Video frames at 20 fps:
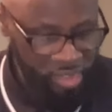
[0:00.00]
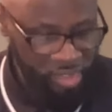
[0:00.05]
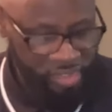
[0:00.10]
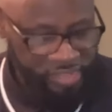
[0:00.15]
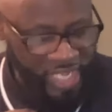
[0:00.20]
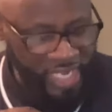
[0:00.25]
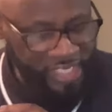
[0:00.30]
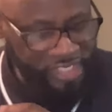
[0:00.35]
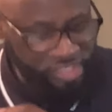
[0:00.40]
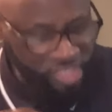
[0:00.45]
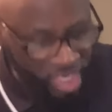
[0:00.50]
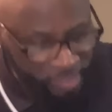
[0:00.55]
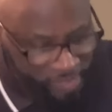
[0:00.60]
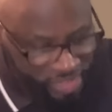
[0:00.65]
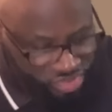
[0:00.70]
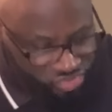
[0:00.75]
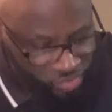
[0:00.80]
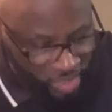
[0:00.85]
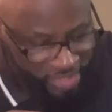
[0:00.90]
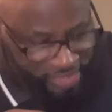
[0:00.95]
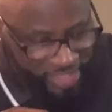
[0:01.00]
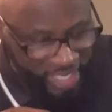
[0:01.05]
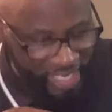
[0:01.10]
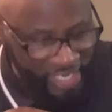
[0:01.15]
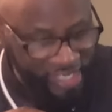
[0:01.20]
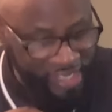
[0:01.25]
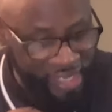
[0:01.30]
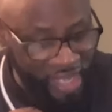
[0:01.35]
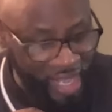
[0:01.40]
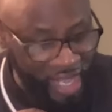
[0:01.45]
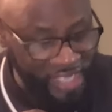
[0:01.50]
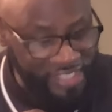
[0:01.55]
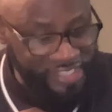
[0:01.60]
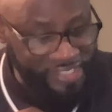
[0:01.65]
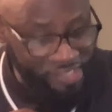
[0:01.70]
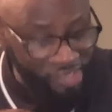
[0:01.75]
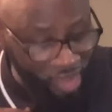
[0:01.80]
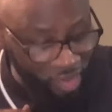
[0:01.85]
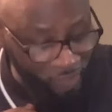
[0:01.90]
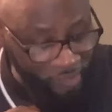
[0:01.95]
they demonstrate that
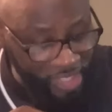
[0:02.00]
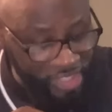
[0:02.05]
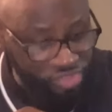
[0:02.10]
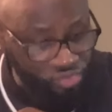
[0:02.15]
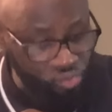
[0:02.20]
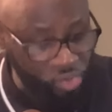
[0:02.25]
God's law is